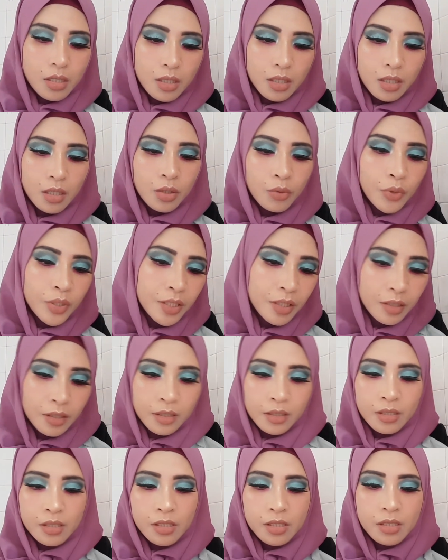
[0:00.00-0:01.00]
Oh wait, ya
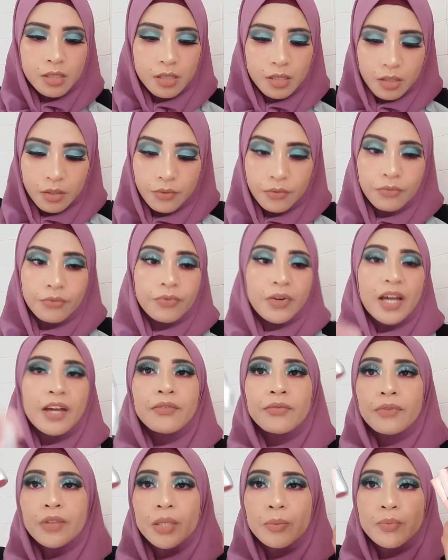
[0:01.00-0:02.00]
guys,
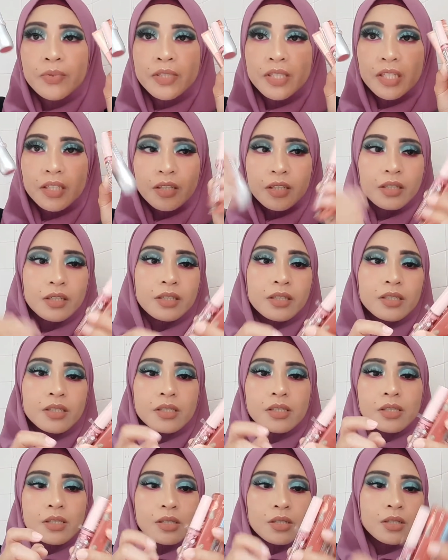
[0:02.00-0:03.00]
5 lipstick, ya
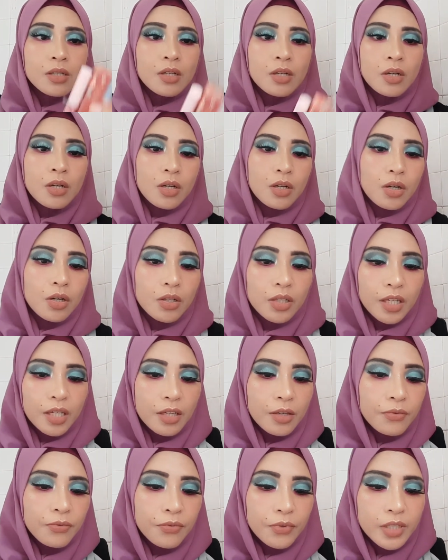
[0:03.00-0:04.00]
guys.
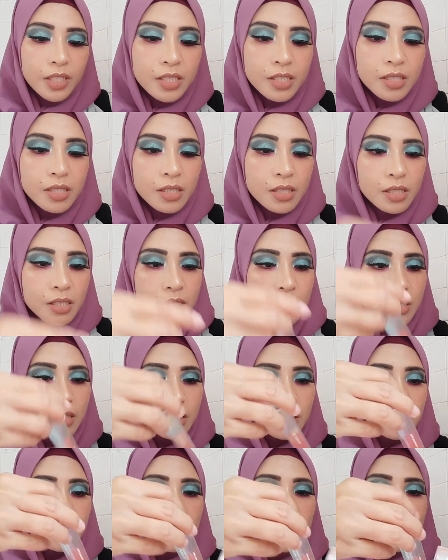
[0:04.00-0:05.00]
Okay,
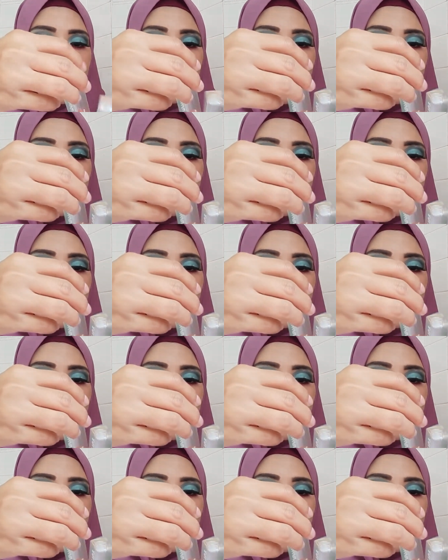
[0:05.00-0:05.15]
first this